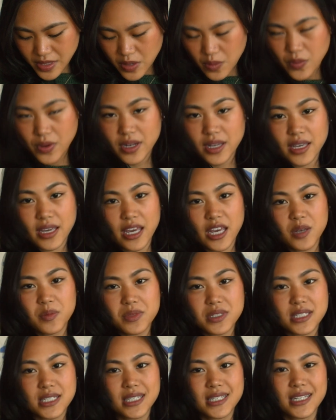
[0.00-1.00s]
When it came
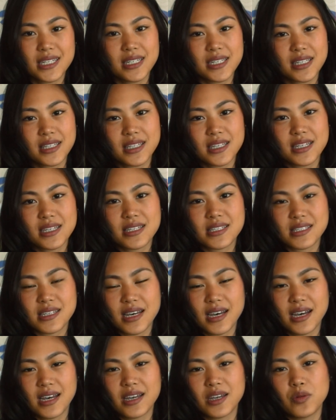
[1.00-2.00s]
to knitting this,
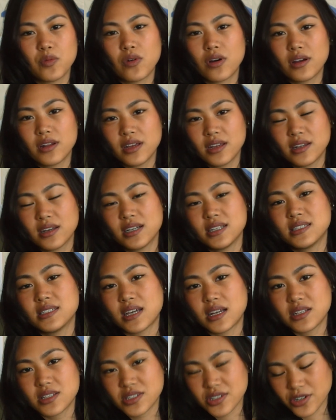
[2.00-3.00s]
I wanted a
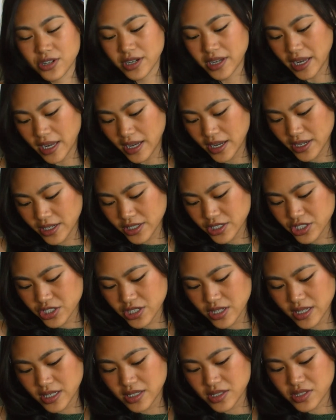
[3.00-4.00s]
denser
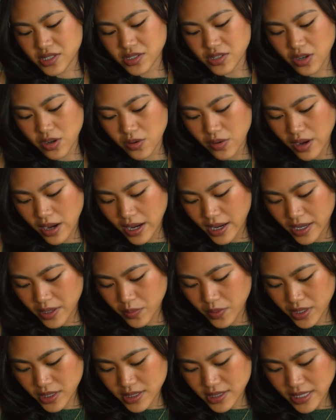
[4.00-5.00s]
gauge, and so I
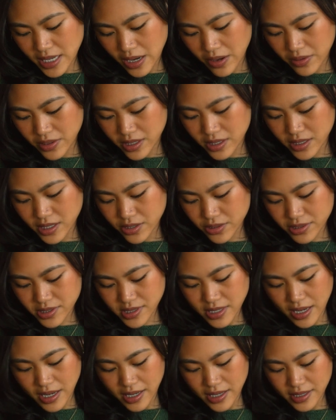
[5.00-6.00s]
went down a needle
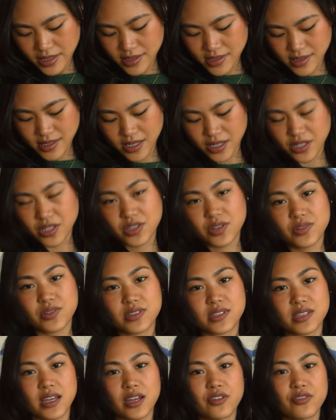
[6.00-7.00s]
size and
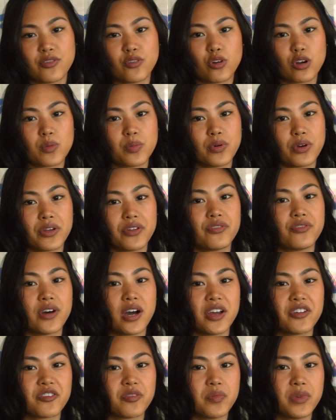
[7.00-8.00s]
used a
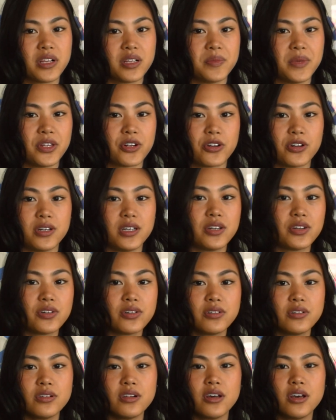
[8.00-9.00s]
4.5mm
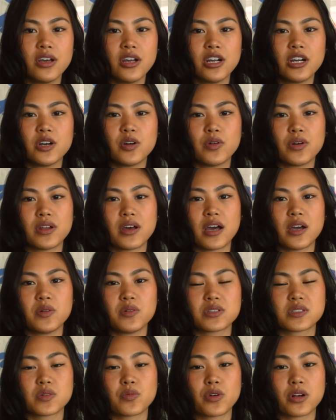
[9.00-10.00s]
needle when I
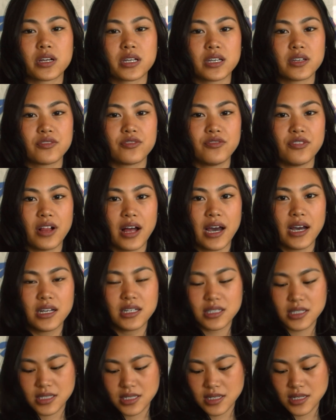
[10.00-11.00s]
was working
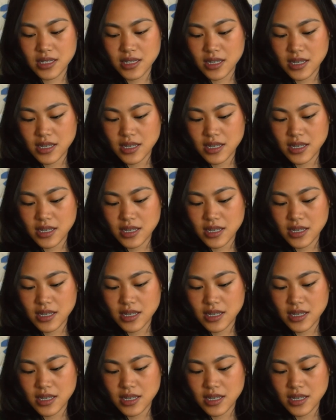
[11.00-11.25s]
flat.